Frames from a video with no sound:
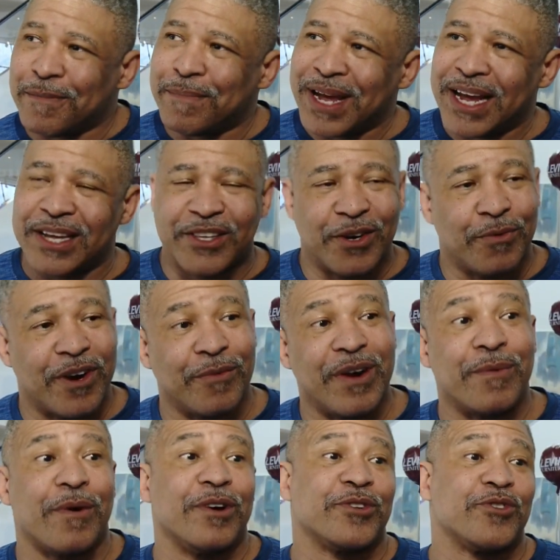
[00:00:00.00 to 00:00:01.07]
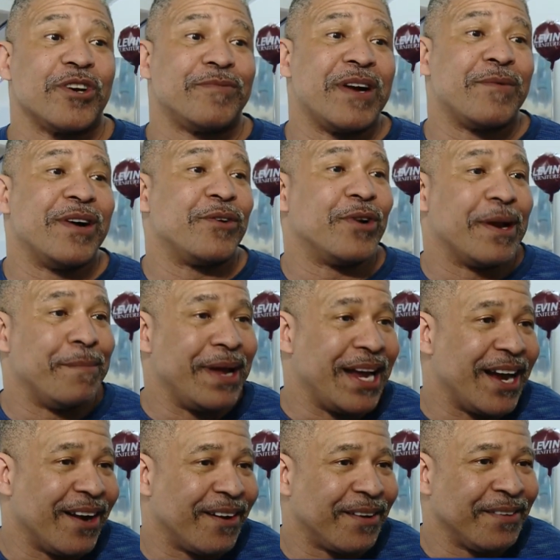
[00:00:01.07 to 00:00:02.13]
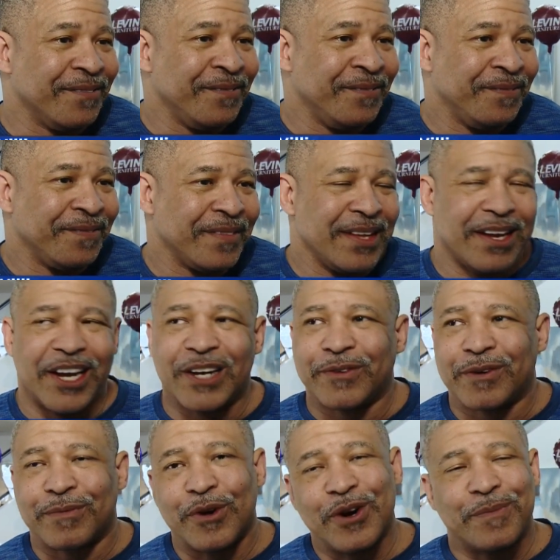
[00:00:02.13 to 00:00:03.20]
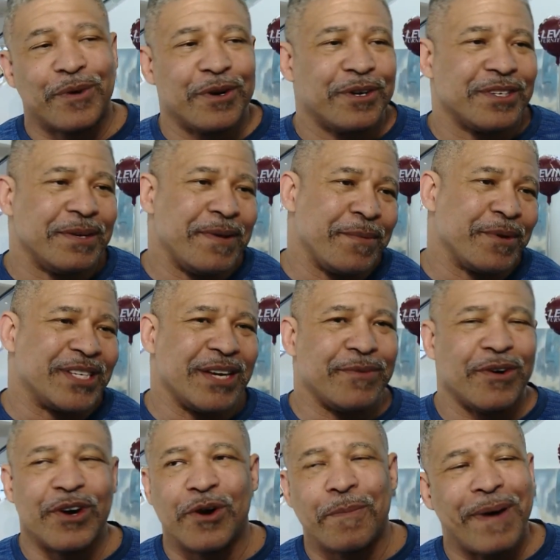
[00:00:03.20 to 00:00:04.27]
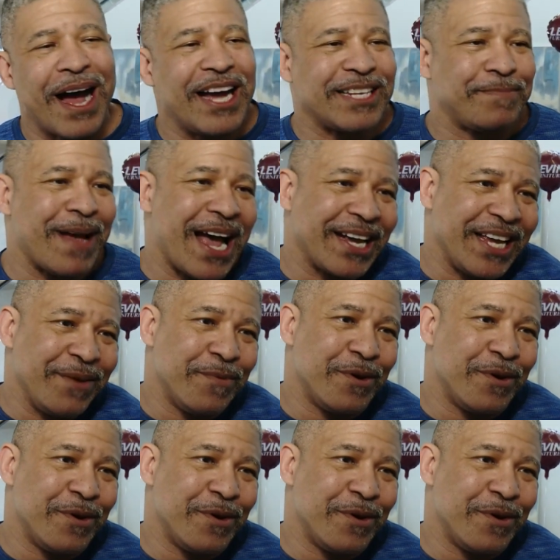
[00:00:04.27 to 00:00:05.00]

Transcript: from being to where we weren't sure if we were going to be here and there were rumors, and people said, well, he'll buy us back, he